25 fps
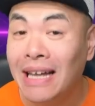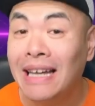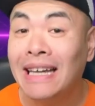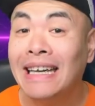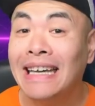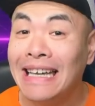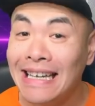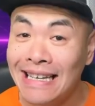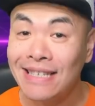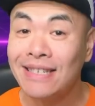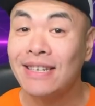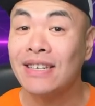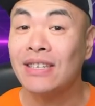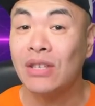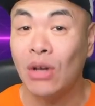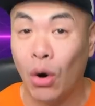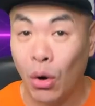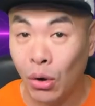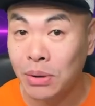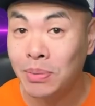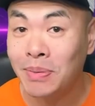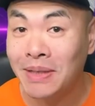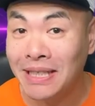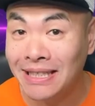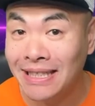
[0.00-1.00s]
It's just
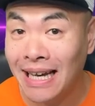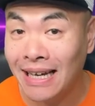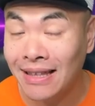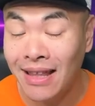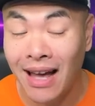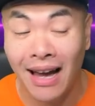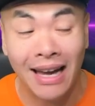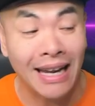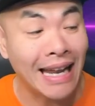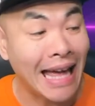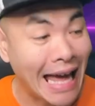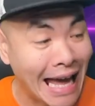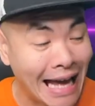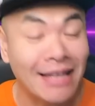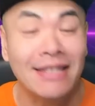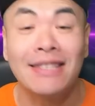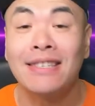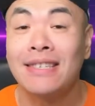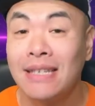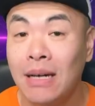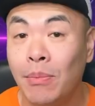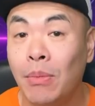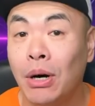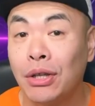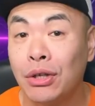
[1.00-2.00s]
Ultimate Death Knight and
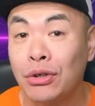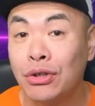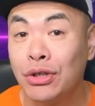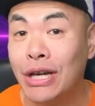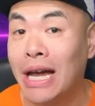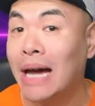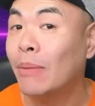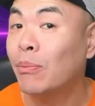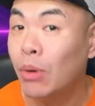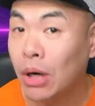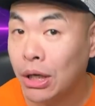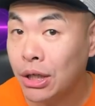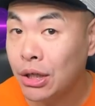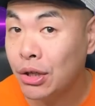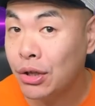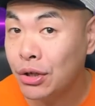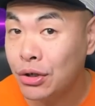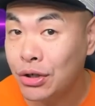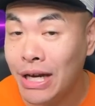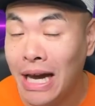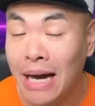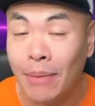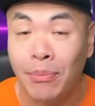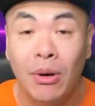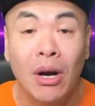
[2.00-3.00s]
some other champ. What other
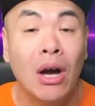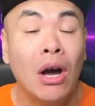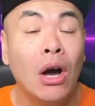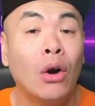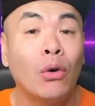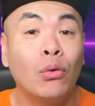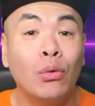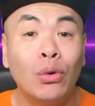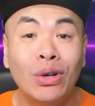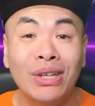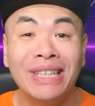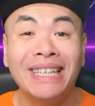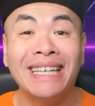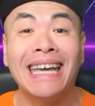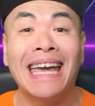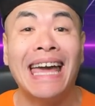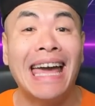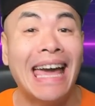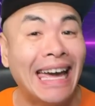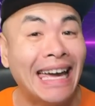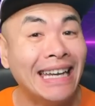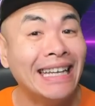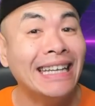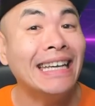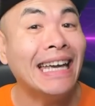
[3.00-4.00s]
champ? Really
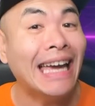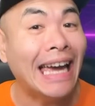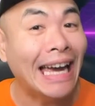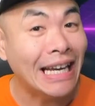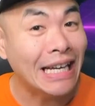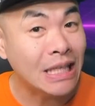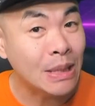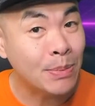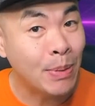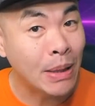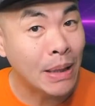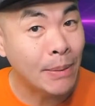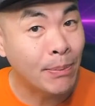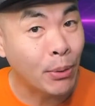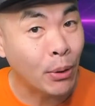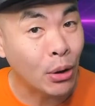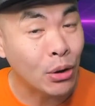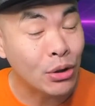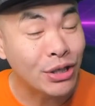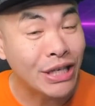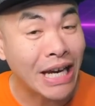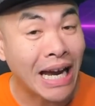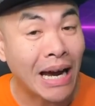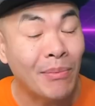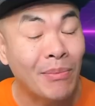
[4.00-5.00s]
any HP burn
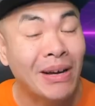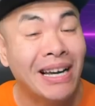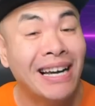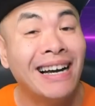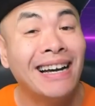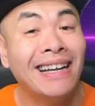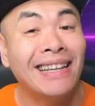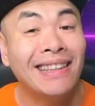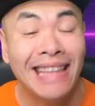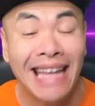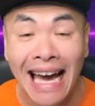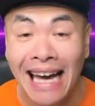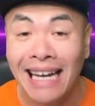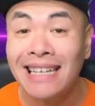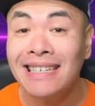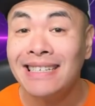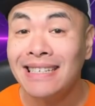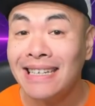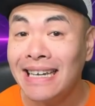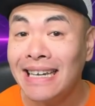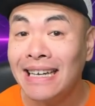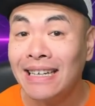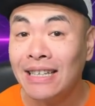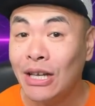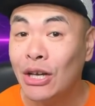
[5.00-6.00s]
champ. That is
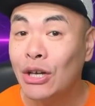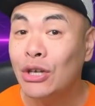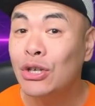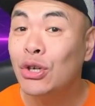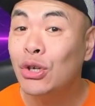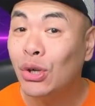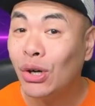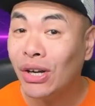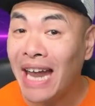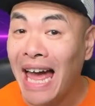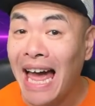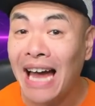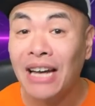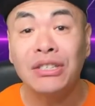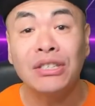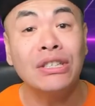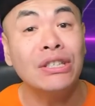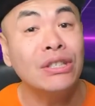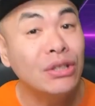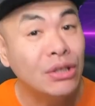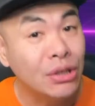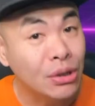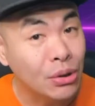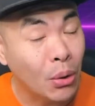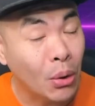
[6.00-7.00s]
it. You could actually
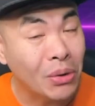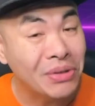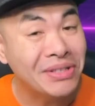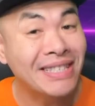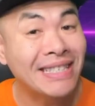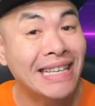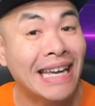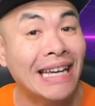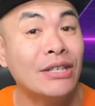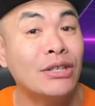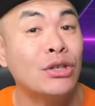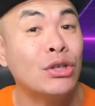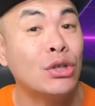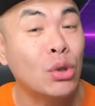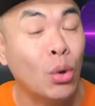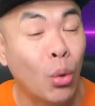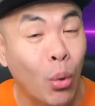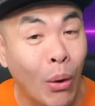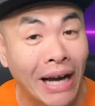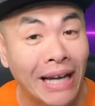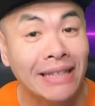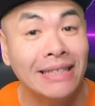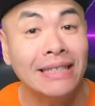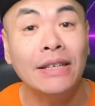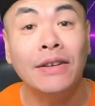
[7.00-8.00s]
duo stage
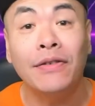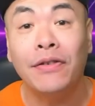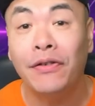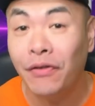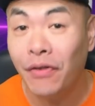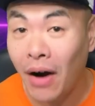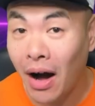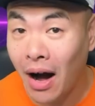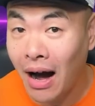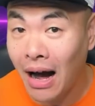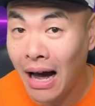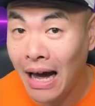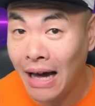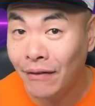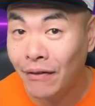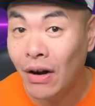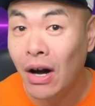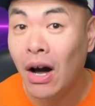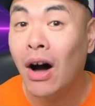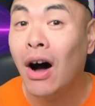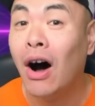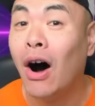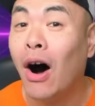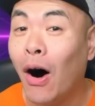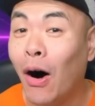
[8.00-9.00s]
25
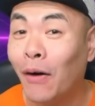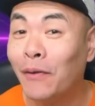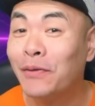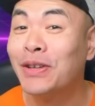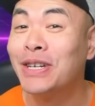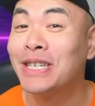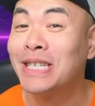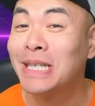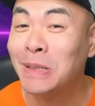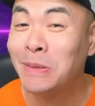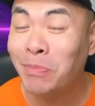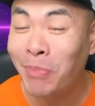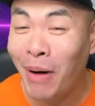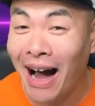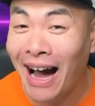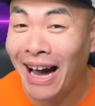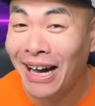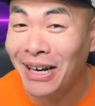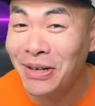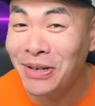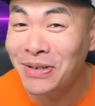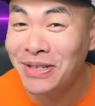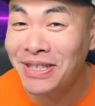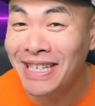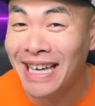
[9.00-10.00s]
of the
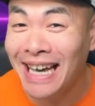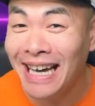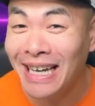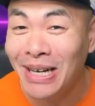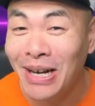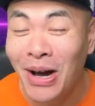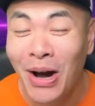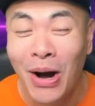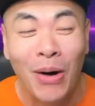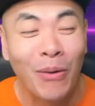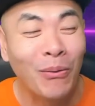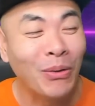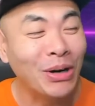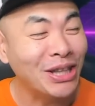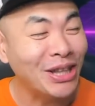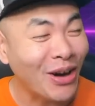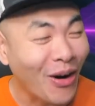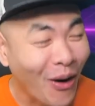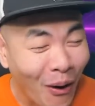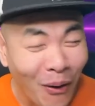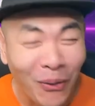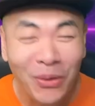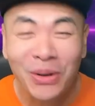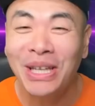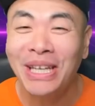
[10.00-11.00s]
Spider's Den with
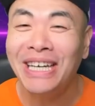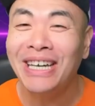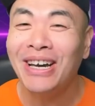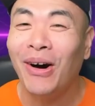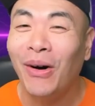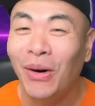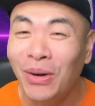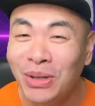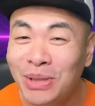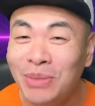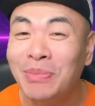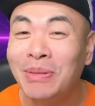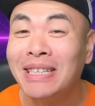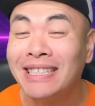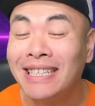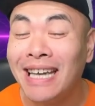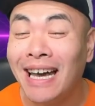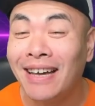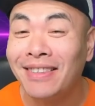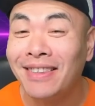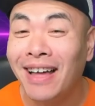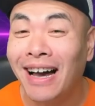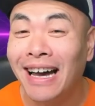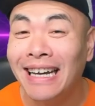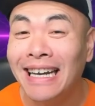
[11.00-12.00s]
only Ultimate
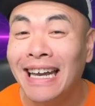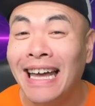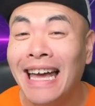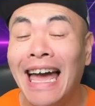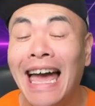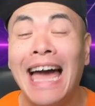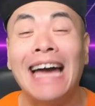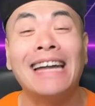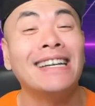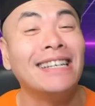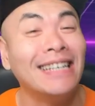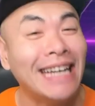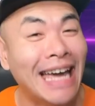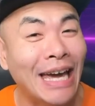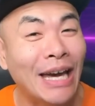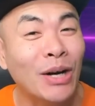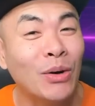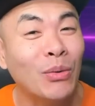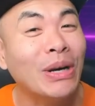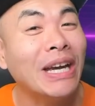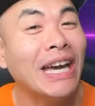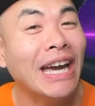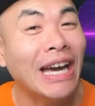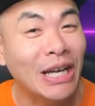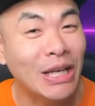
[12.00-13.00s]
Death Knight and an
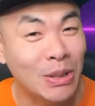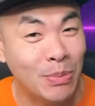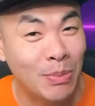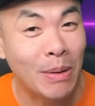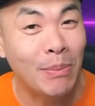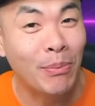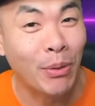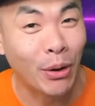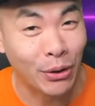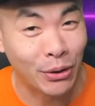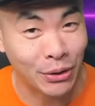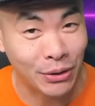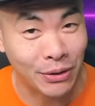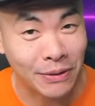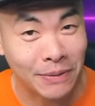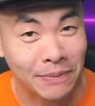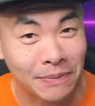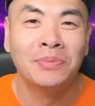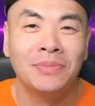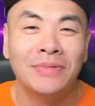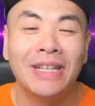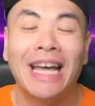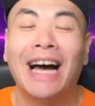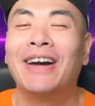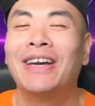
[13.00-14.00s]
AoE HP burner.
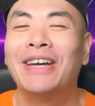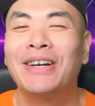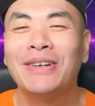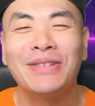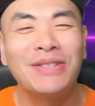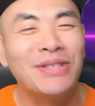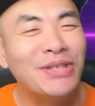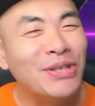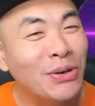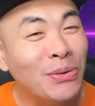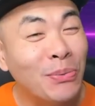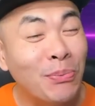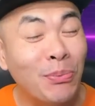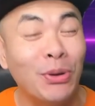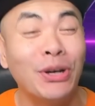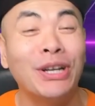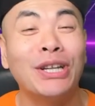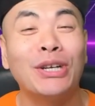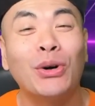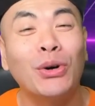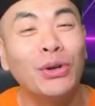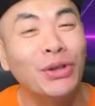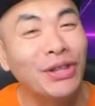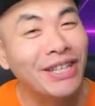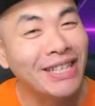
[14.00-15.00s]
Now here's 2 pretty
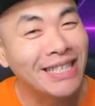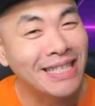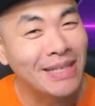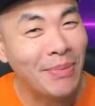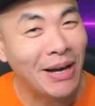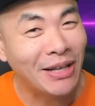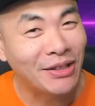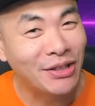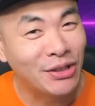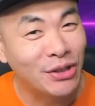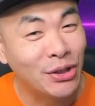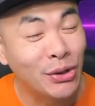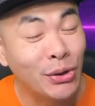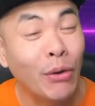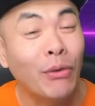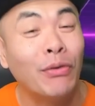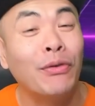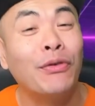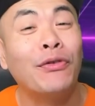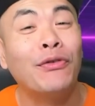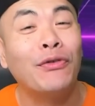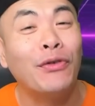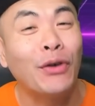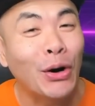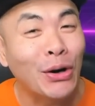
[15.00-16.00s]
cool things about the duo.
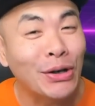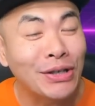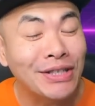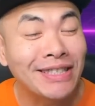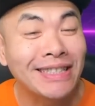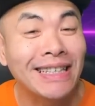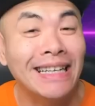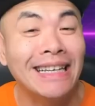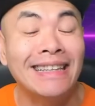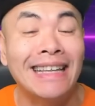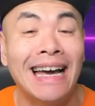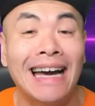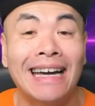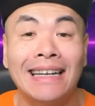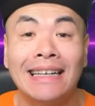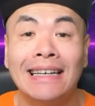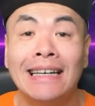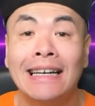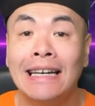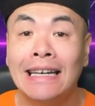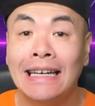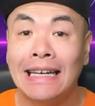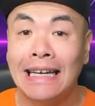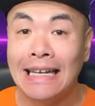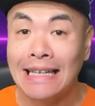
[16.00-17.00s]
Firstly, that
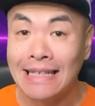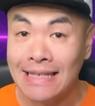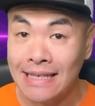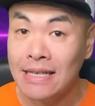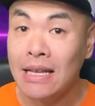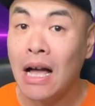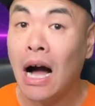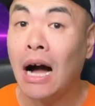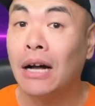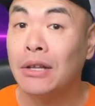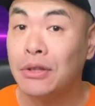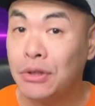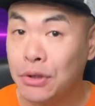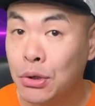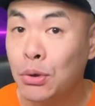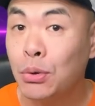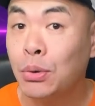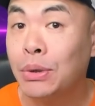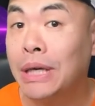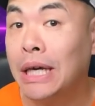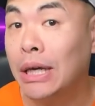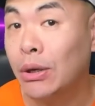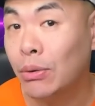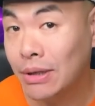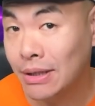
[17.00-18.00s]
it's not too
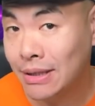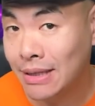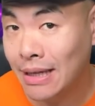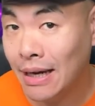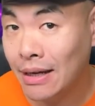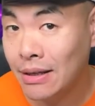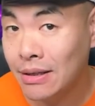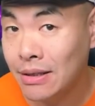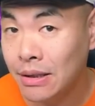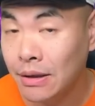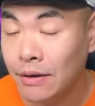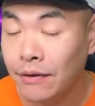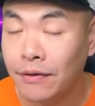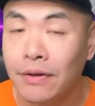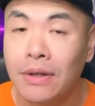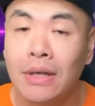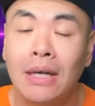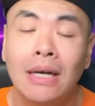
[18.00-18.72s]
gear intensive.